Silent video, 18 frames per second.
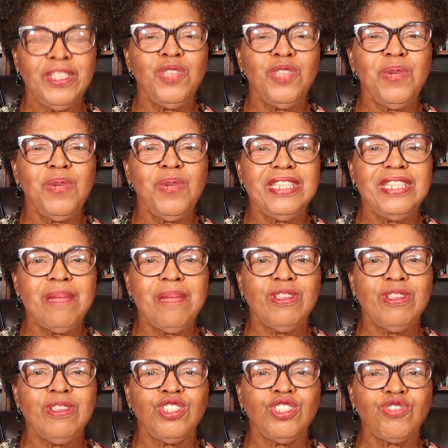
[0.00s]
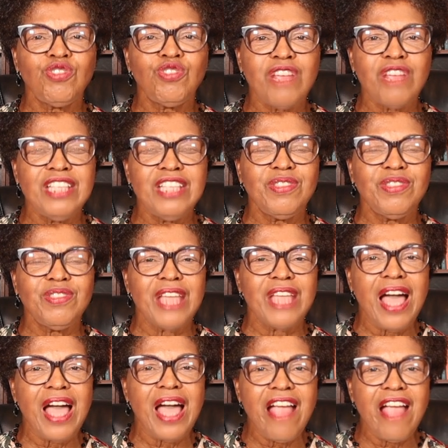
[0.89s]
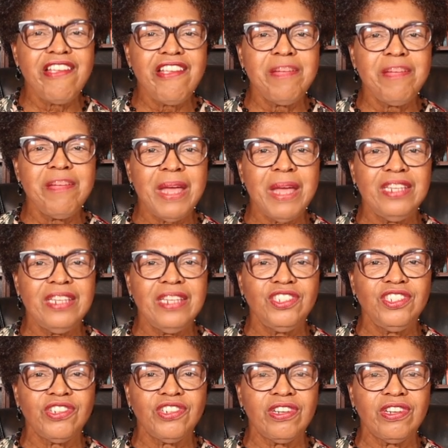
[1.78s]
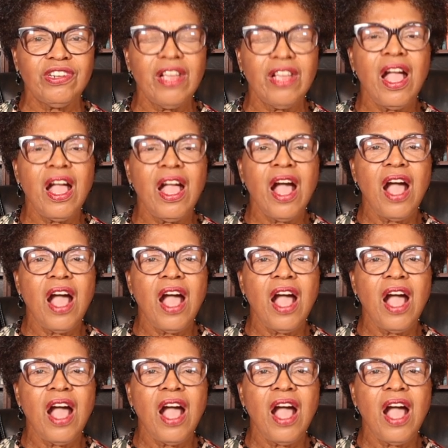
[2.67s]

you will demonstrate to the hiring manager